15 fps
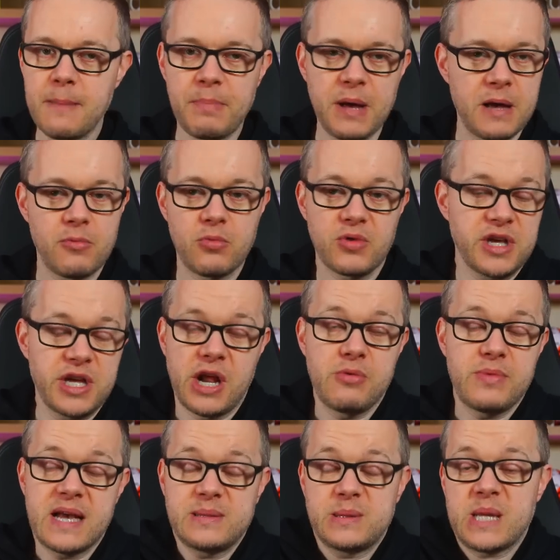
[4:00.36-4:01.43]
But, you know,
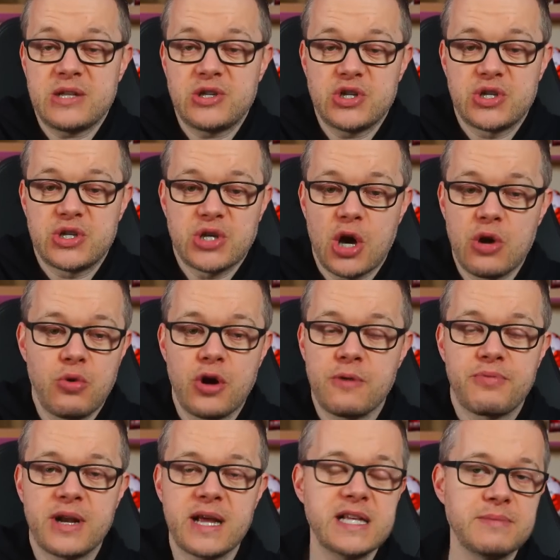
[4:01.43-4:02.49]
they're just so
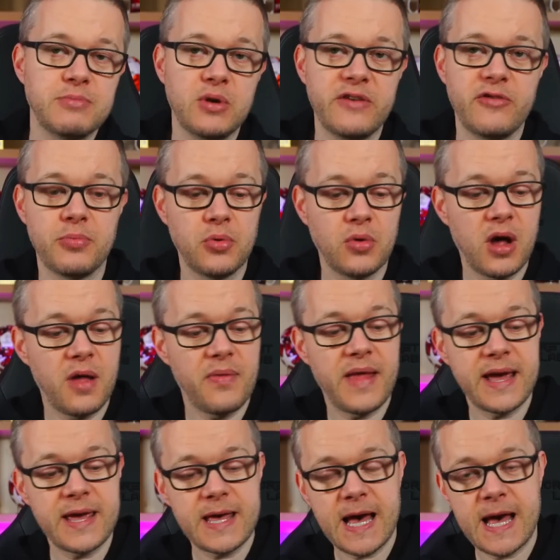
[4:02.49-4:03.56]
unpredictable, Liverpool, aren't they?